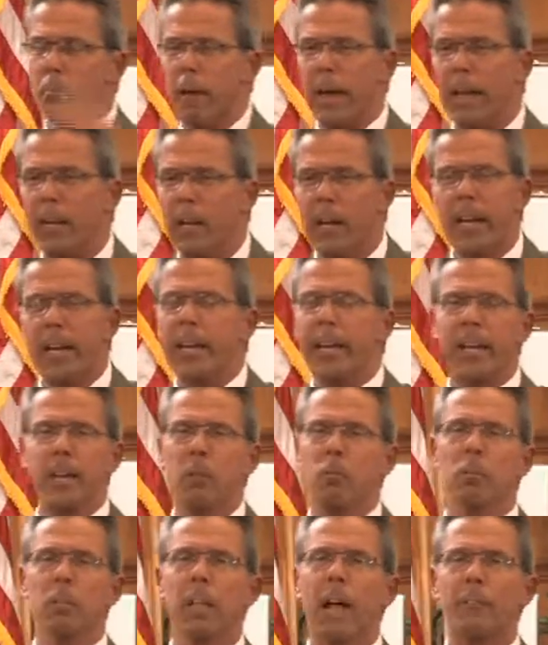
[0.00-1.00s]
made,
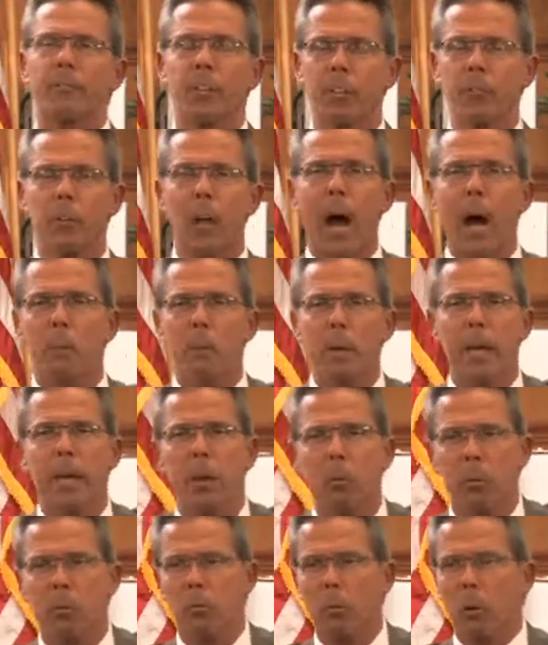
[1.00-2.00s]
he left a job. He
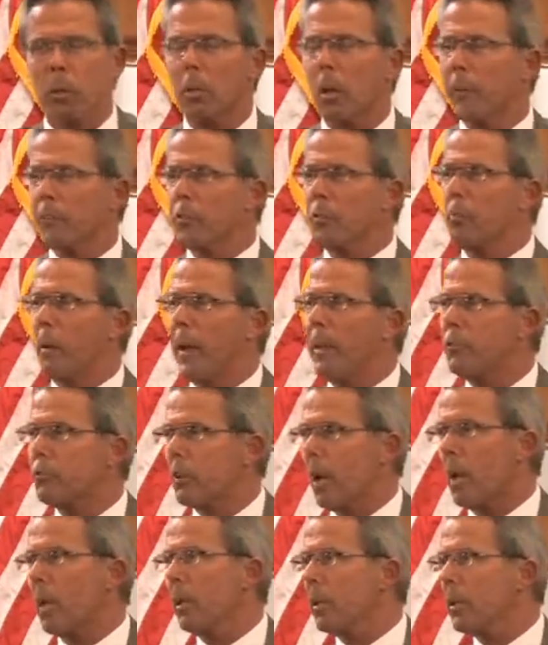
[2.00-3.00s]
was working on the space
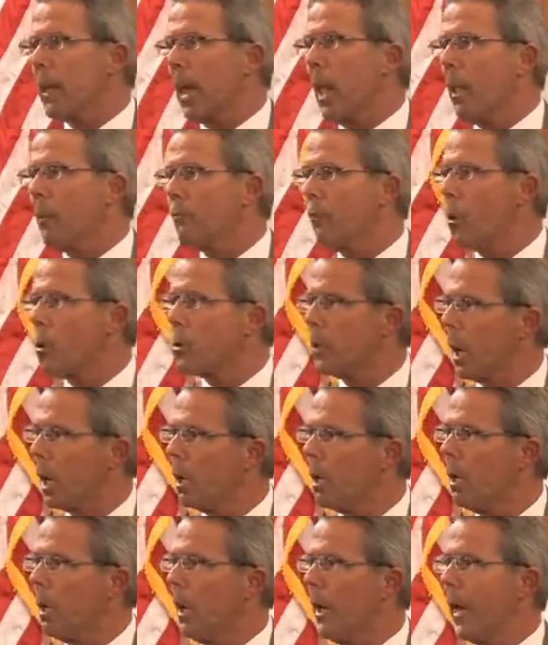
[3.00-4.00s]
shuttle in California
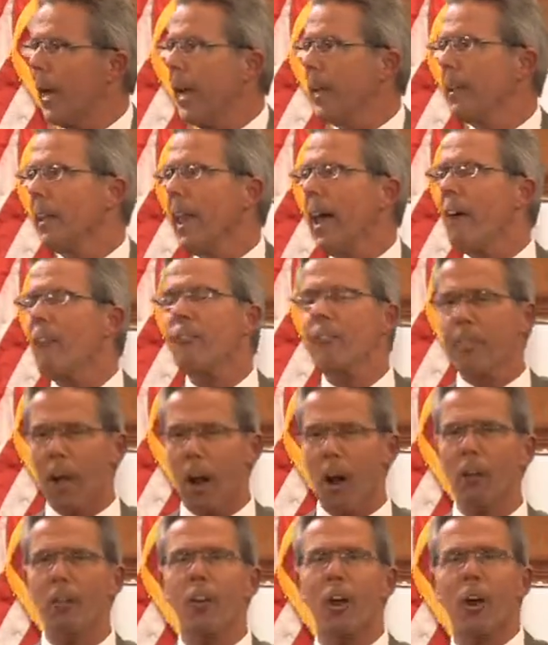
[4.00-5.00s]
and left
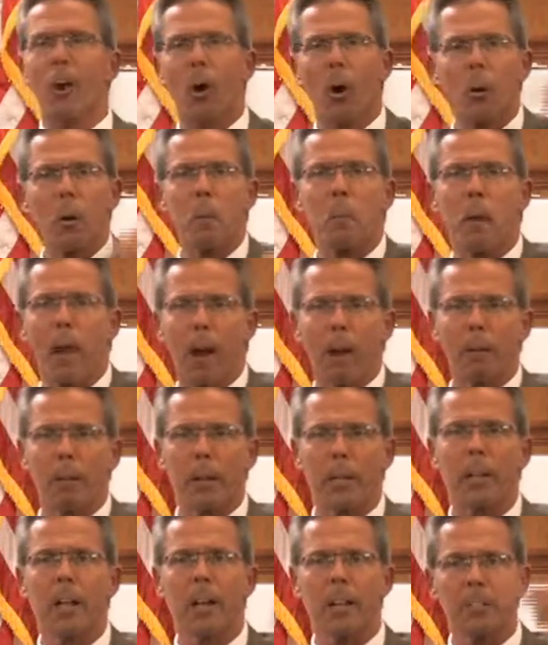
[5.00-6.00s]
there to go to
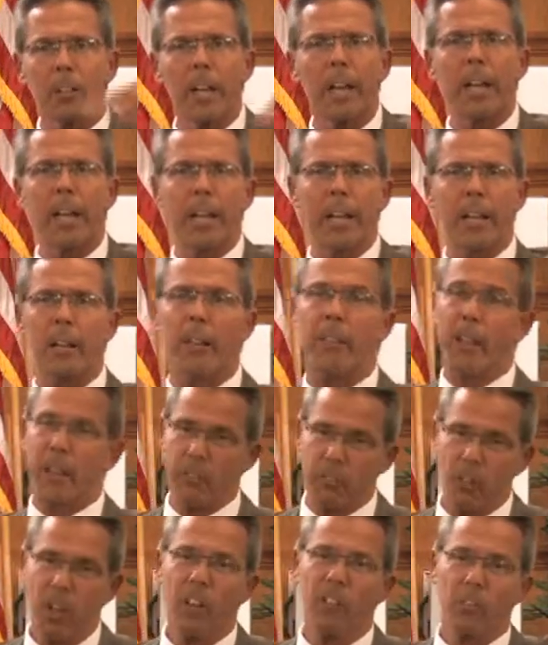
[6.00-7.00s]
Maryland to get into
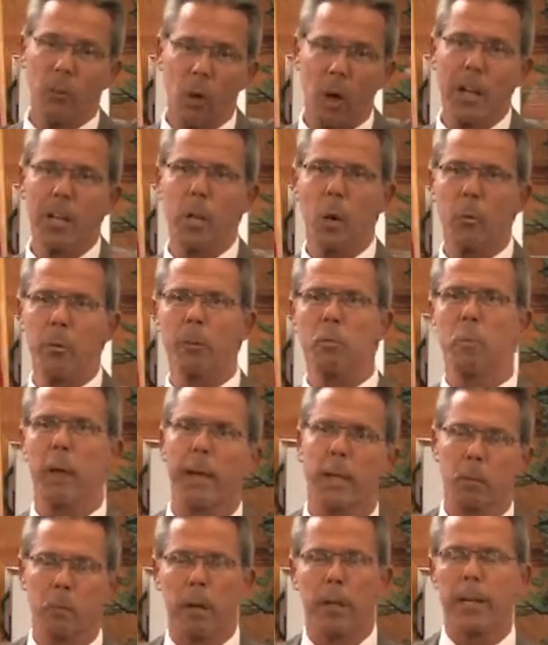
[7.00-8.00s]
this. So I know he's
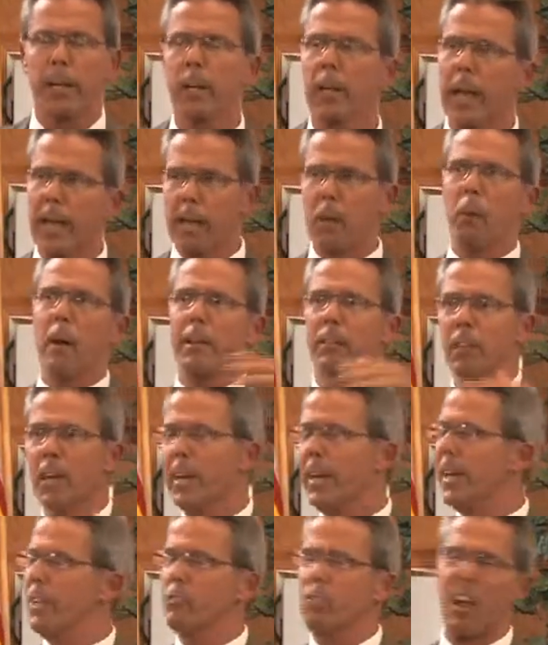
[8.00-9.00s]
making money. Anyways,
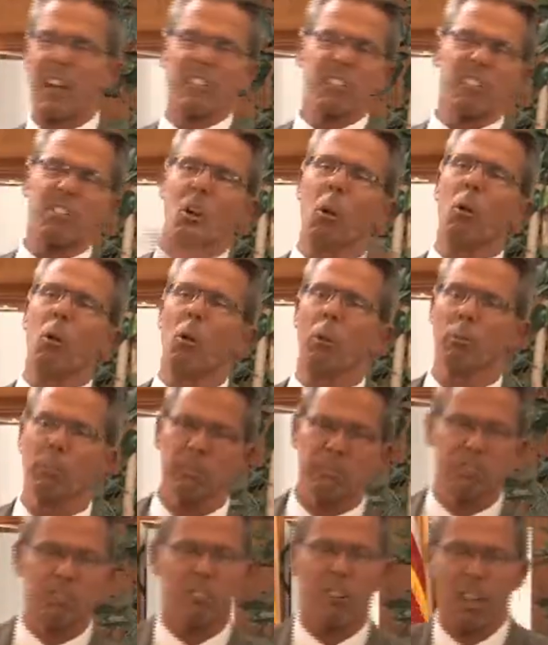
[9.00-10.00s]
he drives this old
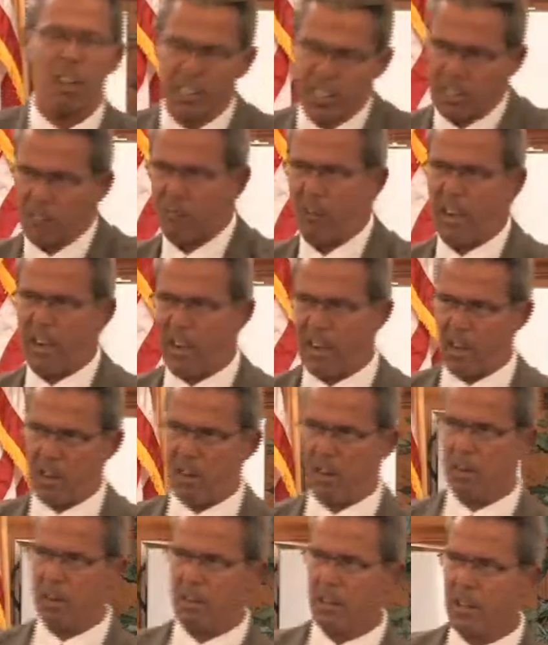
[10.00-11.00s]
junky van.
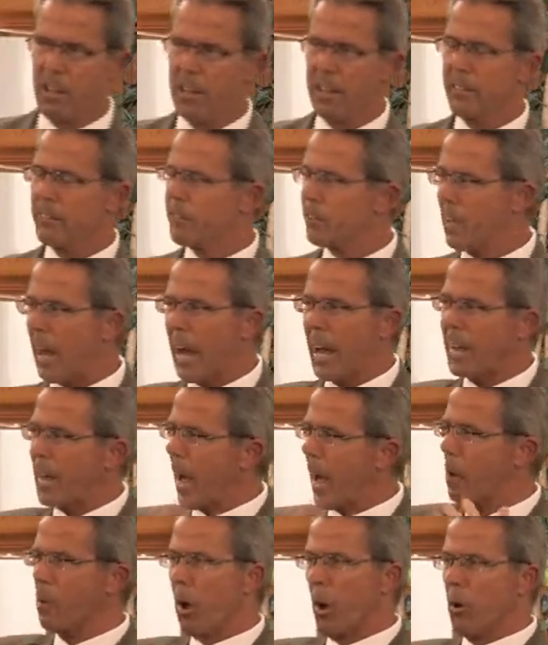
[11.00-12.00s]
And Scott and
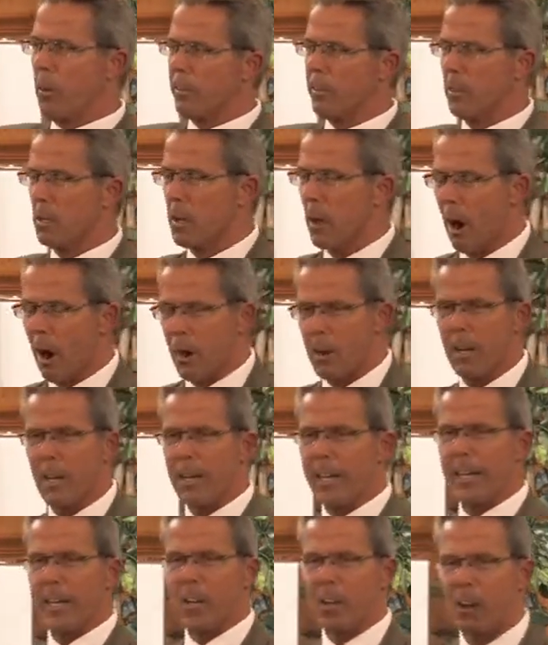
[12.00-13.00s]
I were always in car,
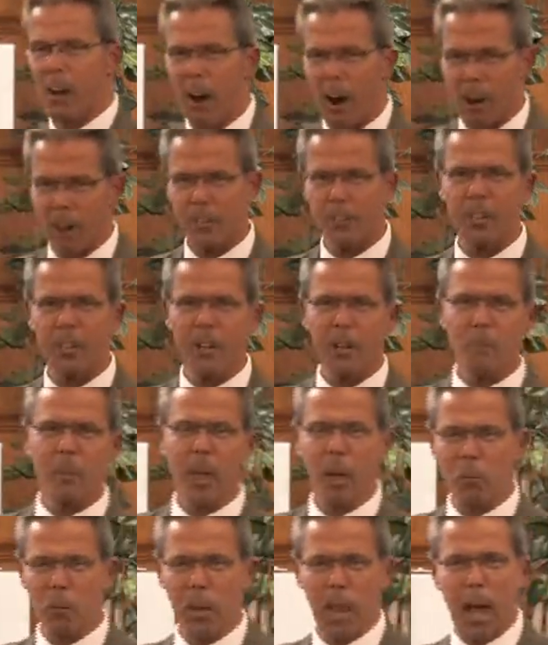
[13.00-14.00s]
into cars.
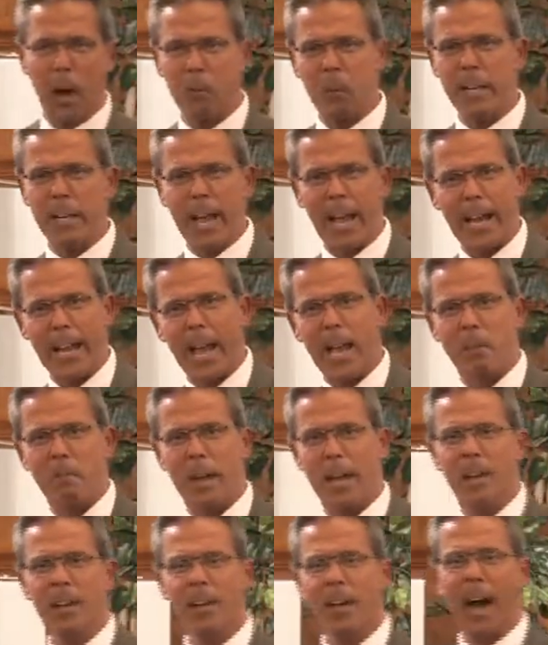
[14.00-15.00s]
And when I would date
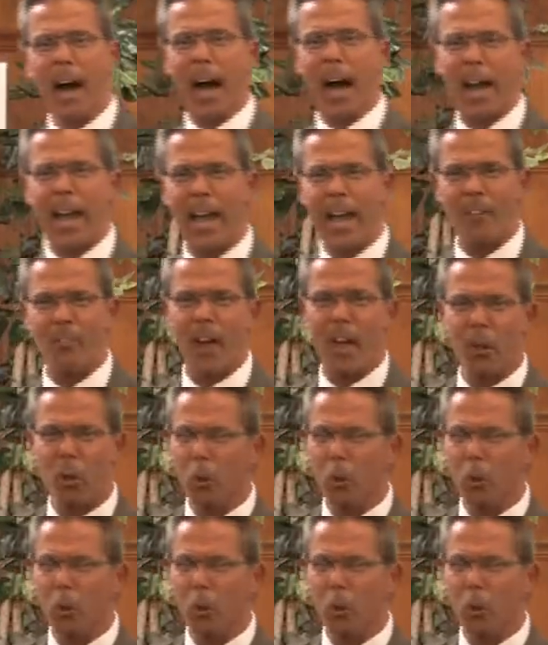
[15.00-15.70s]
Amy, I had that